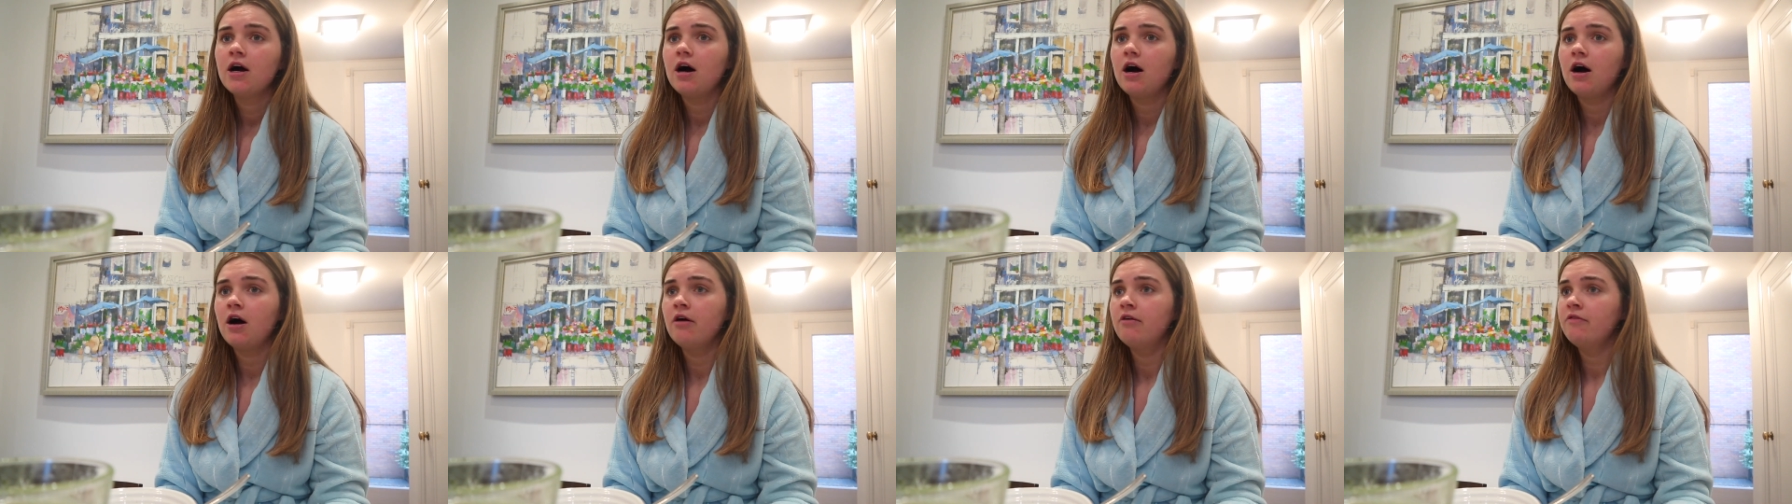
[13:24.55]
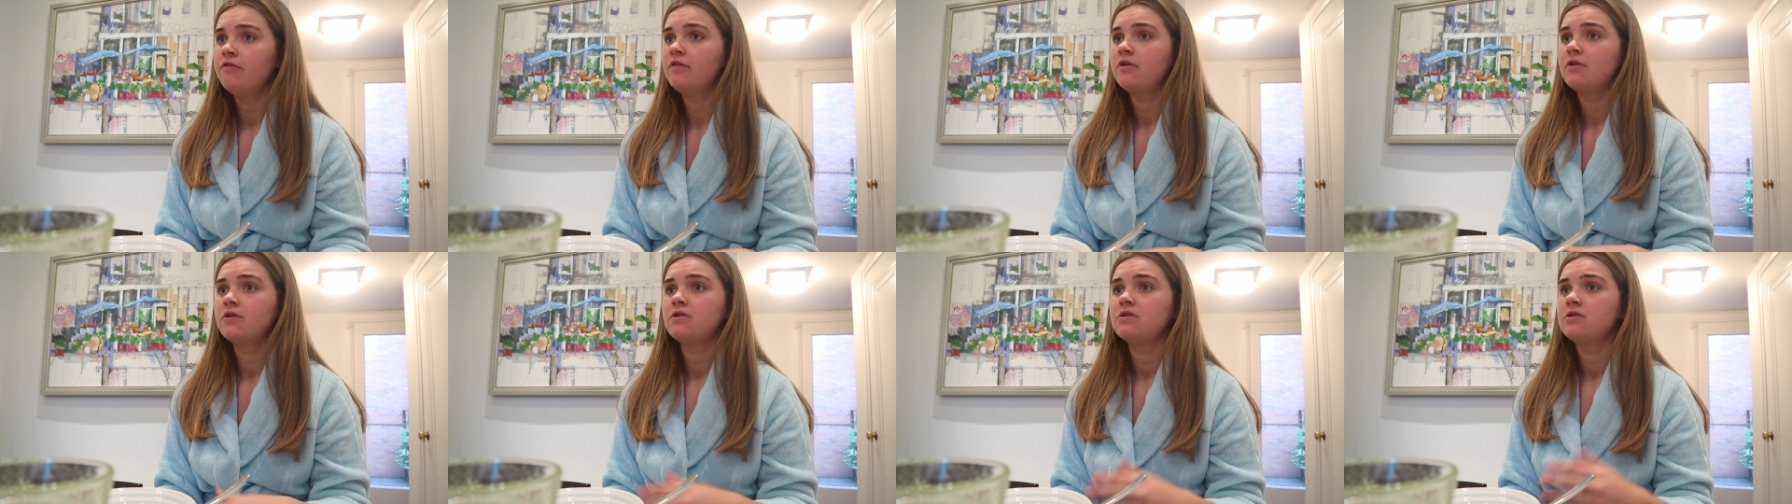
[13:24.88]

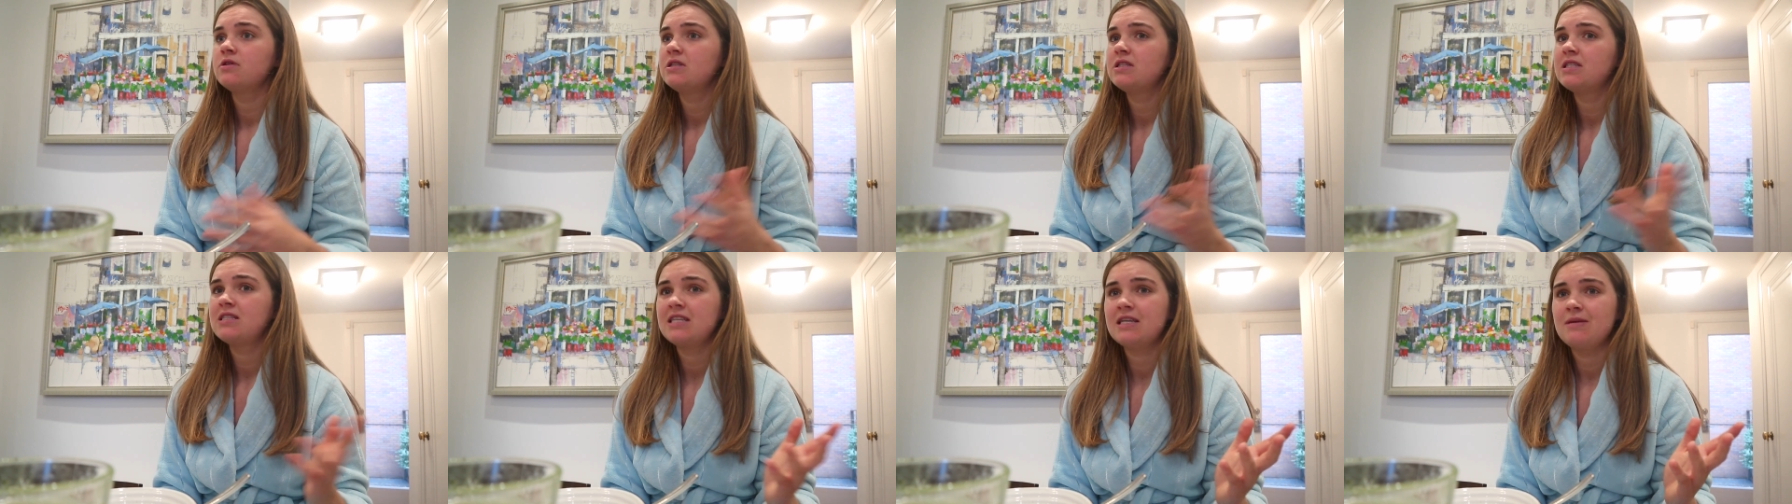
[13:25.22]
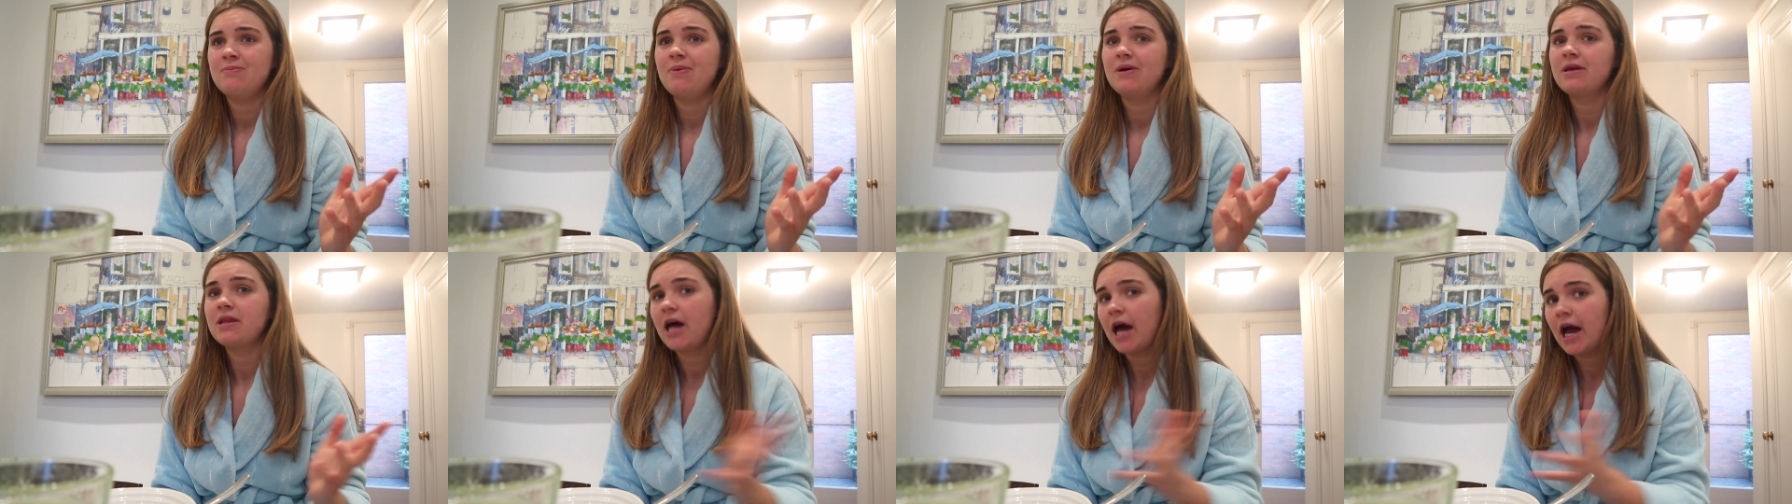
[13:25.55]
of
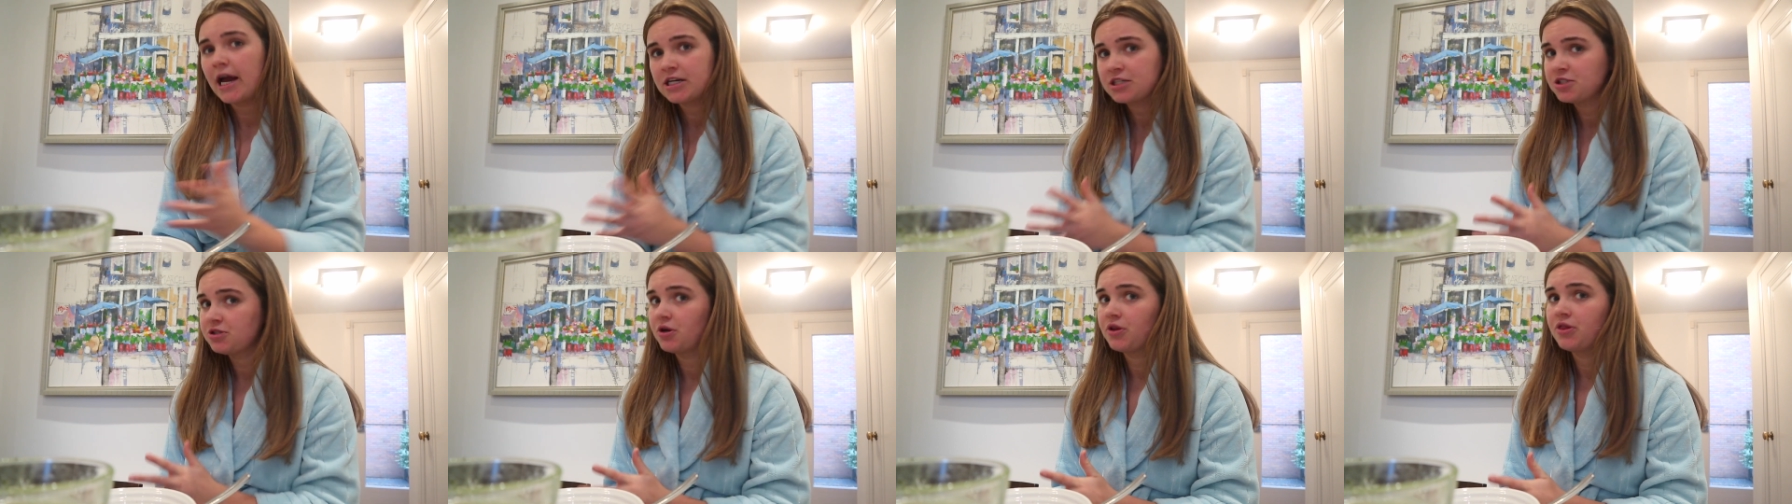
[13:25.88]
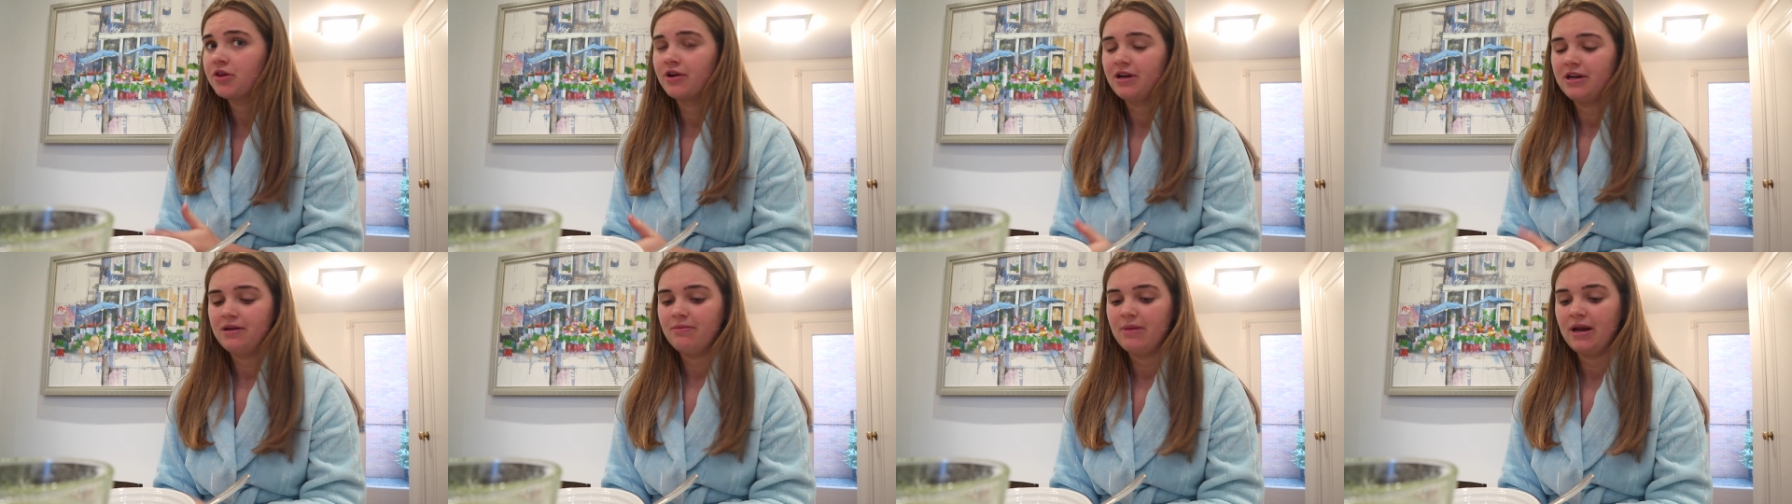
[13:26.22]
sleeping the extra
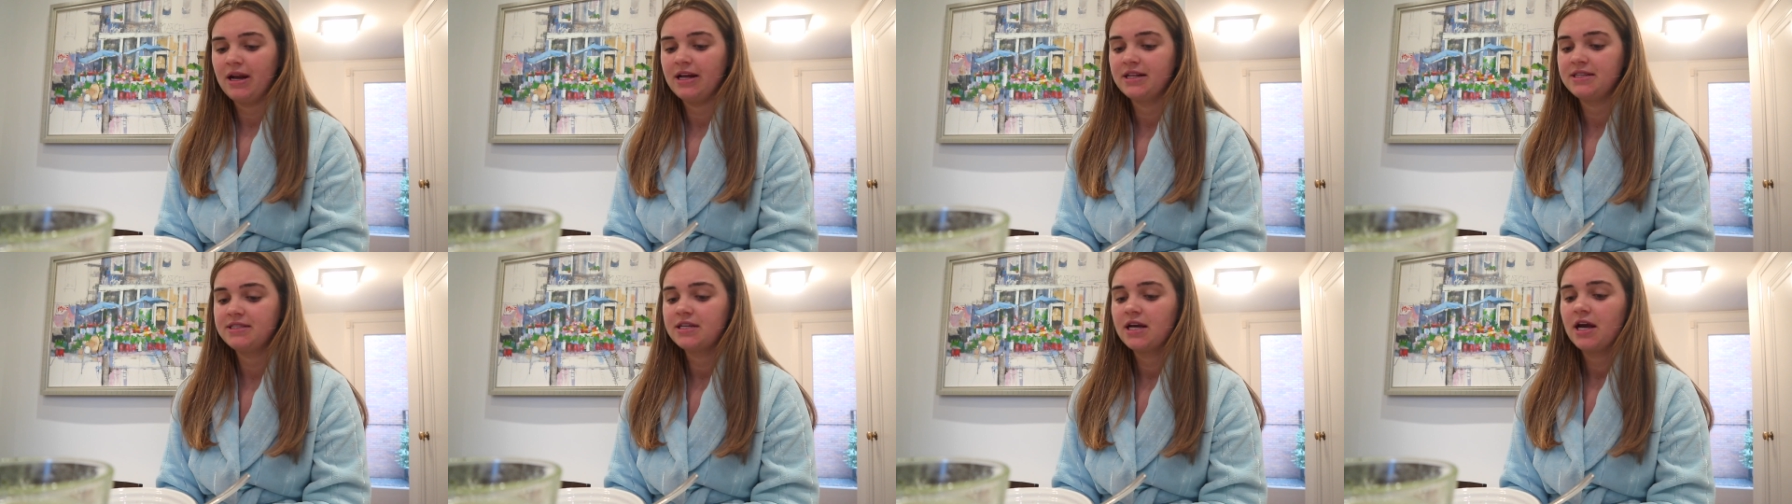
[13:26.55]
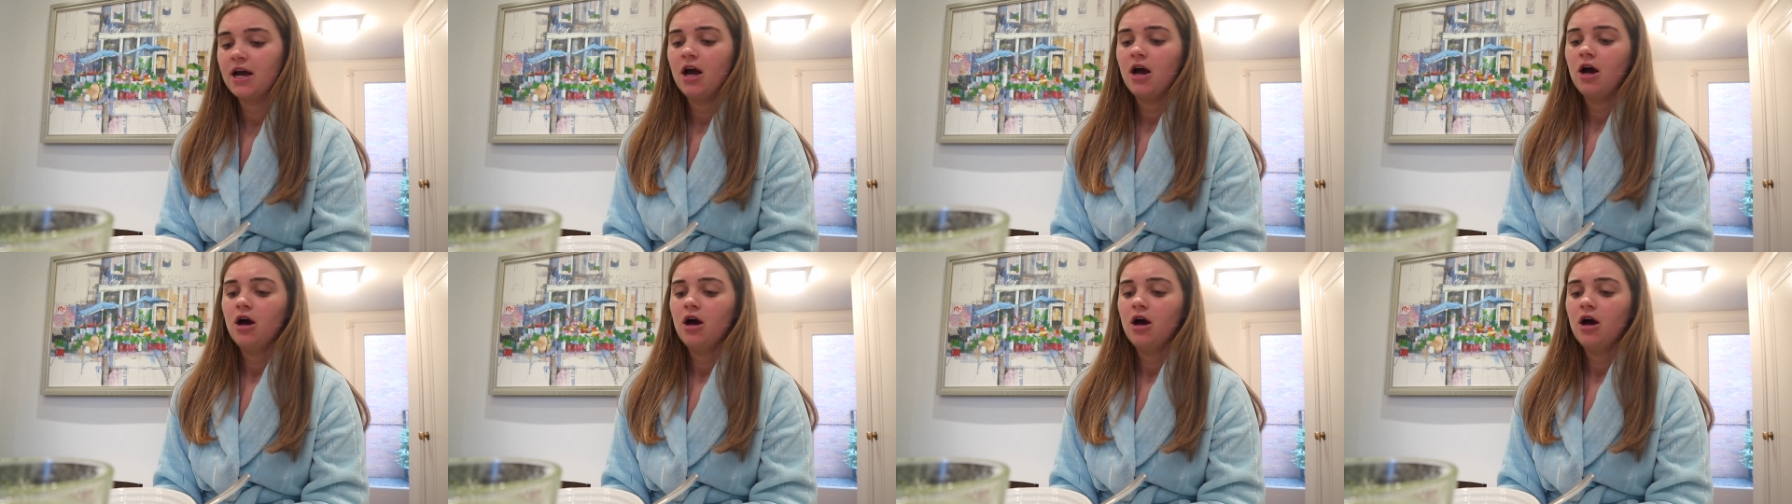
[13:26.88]
30 minutes